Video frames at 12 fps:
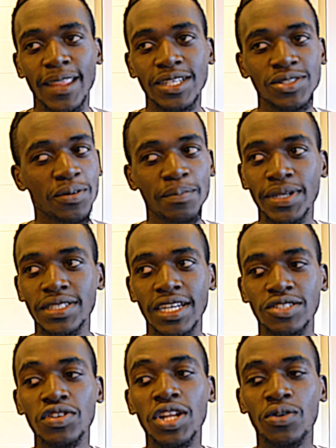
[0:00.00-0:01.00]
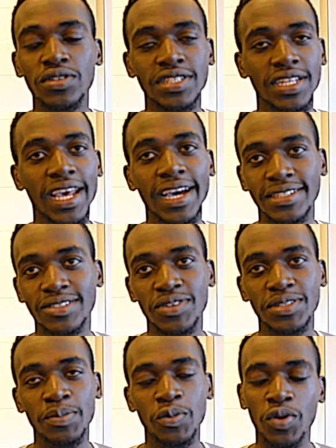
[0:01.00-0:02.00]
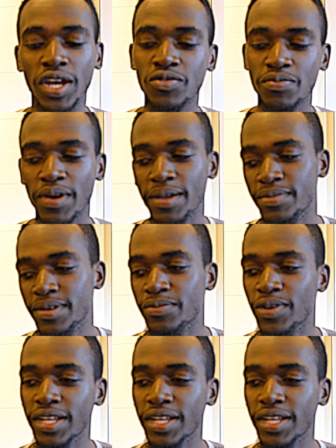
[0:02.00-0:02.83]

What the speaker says: So basically, it really costed us. Trust me, we had to bribe him.